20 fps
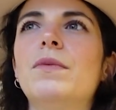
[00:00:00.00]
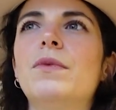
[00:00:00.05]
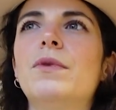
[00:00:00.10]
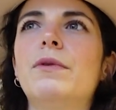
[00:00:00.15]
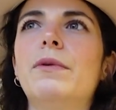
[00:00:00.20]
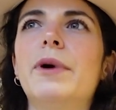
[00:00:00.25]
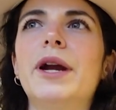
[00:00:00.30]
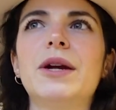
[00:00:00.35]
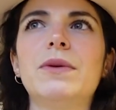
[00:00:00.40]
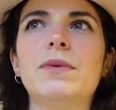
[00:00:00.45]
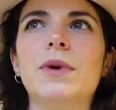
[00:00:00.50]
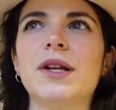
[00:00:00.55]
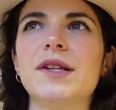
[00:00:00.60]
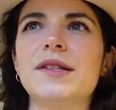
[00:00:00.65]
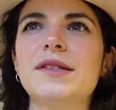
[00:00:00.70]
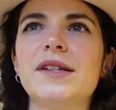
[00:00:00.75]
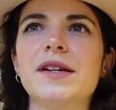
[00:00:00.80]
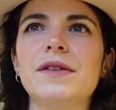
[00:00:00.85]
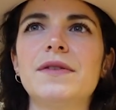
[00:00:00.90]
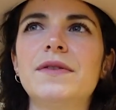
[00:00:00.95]
were the
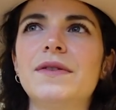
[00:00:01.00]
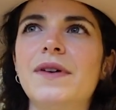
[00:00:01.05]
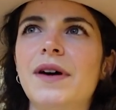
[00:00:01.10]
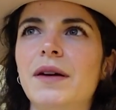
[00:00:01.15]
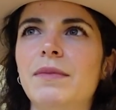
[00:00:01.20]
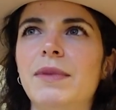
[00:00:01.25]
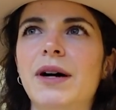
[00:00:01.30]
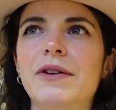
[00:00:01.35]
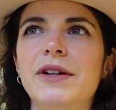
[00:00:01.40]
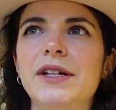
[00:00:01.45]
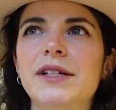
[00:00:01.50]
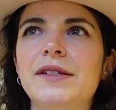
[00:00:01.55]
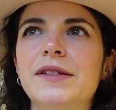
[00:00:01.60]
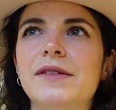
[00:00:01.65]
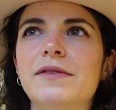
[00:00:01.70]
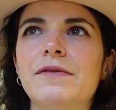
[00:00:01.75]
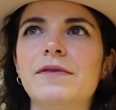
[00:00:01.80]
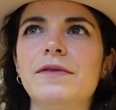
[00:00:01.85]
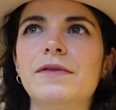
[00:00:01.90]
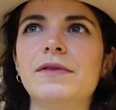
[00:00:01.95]
ones that thought about
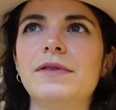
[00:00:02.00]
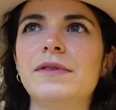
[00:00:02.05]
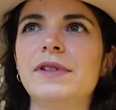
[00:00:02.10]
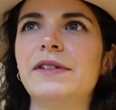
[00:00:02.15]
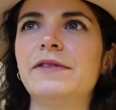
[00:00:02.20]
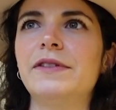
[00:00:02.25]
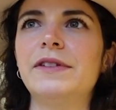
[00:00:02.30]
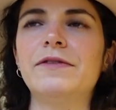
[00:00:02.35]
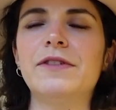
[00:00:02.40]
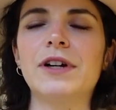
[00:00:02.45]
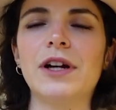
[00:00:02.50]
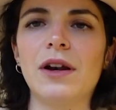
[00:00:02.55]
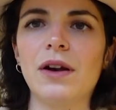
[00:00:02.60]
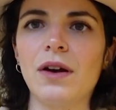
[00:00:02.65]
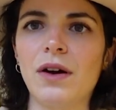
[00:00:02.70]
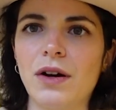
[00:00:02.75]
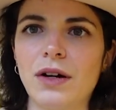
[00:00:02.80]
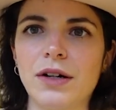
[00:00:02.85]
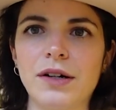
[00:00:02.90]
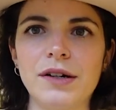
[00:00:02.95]
it for the
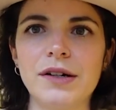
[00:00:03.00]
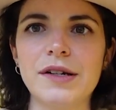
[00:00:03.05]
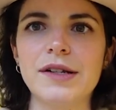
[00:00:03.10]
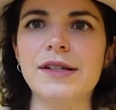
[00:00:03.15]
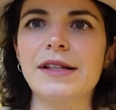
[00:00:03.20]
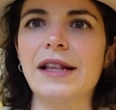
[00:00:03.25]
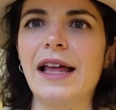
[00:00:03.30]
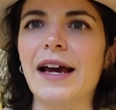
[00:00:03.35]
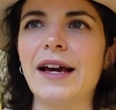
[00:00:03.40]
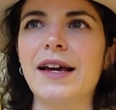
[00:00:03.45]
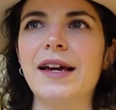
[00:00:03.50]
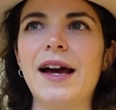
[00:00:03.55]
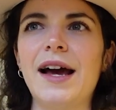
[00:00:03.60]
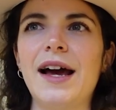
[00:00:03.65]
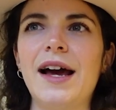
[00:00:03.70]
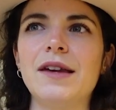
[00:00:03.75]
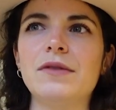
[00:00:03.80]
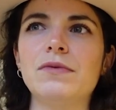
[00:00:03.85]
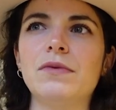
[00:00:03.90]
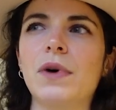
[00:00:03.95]
longest. Like, I
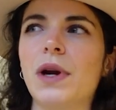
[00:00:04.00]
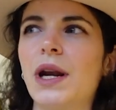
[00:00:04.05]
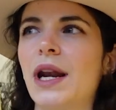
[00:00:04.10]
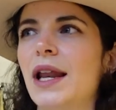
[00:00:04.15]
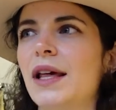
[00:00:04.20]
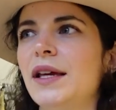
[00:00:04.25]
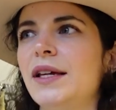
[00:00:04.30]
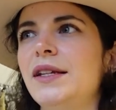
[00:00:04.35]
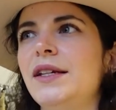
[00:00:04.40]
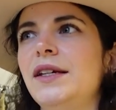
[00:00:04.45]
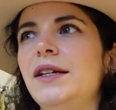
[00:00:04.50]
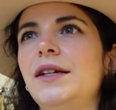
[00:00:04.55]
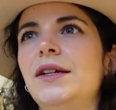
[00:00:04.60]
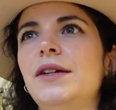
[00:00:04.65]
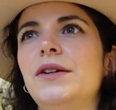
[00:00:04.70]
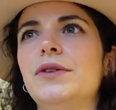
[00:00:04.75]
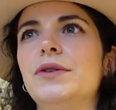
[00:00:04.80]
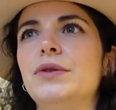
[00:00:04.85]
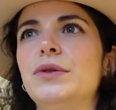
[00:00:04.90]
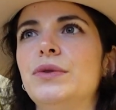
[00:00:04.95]
had one
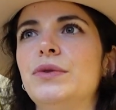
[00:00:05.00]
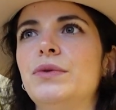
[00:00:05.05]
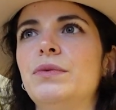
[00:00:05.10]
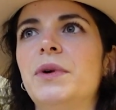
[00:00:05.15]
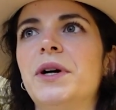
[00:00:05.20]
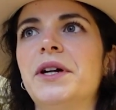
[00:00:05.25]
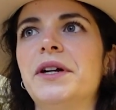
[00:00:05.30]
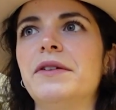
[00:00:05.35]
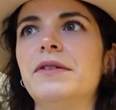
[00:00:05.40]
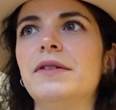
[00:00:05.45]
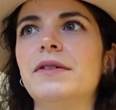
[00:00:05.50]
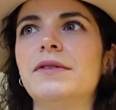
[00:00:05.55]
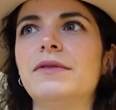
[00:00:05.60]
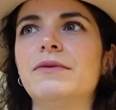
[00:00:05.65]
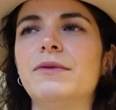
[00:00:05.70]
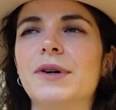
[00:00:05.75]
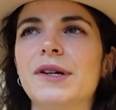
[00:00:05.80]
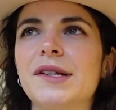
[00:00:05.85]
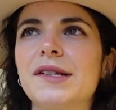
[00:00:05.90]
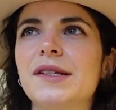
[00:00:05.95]
lady who
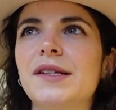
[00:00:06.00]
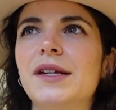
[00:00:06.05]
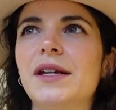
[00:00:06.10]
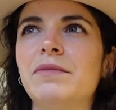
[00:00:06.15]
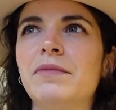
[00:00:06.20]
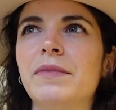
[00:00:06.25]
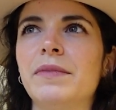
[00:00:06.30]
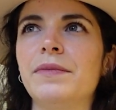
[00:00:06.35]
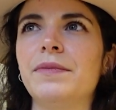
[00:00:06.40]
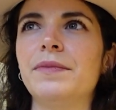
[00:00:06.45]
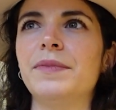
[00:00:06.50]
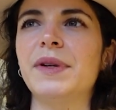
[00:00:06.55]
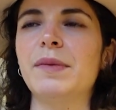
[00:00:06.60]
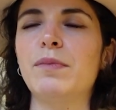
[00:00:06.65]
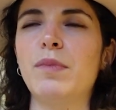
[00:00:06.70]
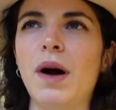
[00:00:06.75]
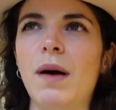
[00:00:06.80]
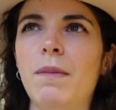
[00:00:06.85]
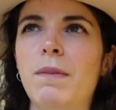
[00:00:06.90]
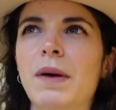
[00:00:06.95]
was in the
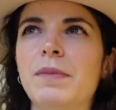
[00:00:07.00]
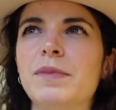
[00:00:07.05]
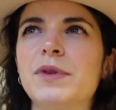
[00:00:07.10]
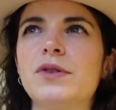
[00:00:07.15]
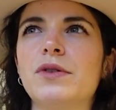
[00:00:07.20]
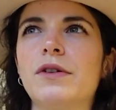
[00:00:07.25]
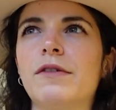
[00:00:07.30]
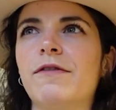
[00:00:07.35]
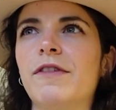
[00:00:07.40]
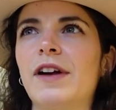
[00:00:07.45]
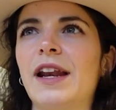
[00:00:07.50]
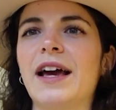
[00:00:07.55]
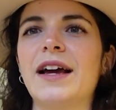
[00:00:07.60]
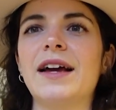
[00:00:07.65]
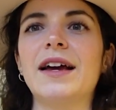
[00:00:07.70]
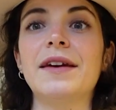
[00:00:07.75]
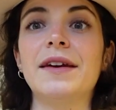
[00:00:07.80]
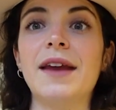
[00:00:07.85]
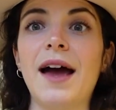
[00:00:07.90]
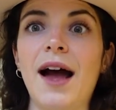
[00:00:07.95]
pop-up store for like an